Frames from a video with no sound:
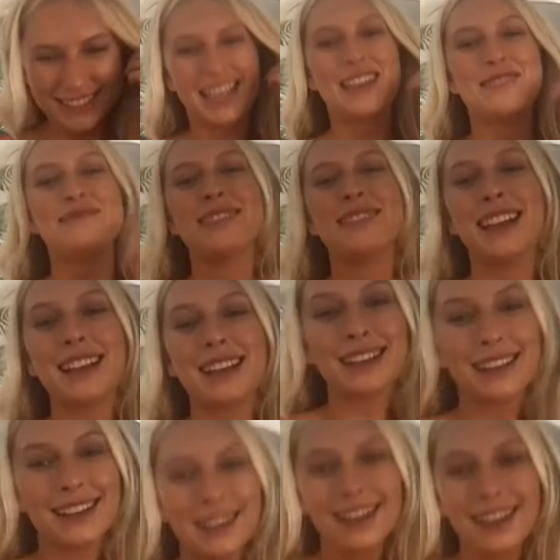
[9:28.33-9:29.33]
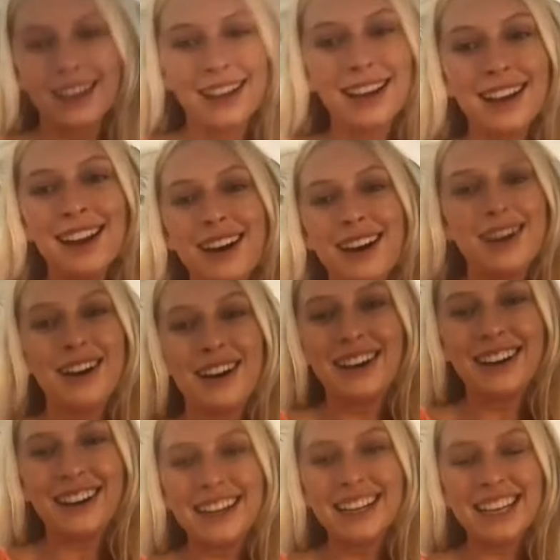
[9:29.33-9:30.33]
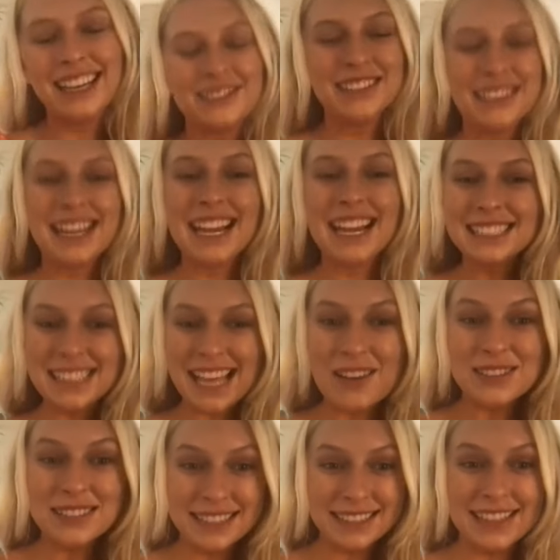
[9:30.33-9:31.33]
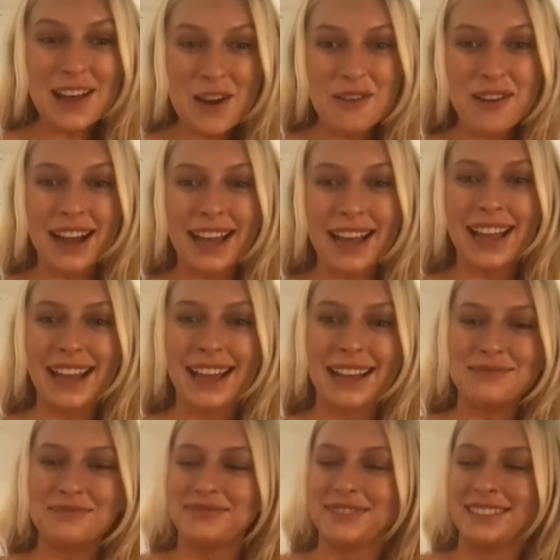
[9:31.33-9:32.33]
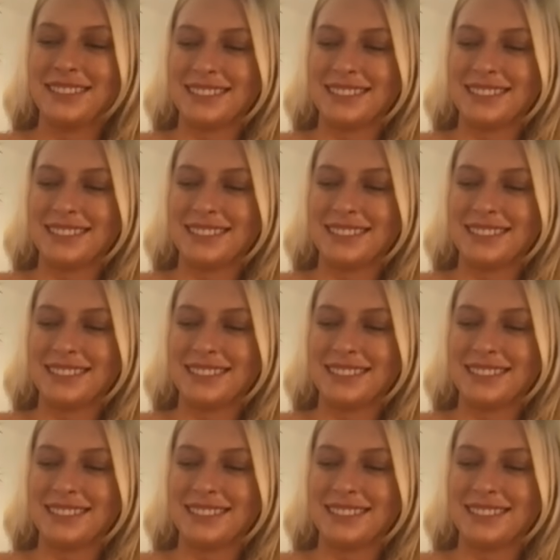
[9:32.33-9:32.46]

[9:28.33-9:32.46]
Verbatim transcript: I'm like, oh, he realizes how slow I am.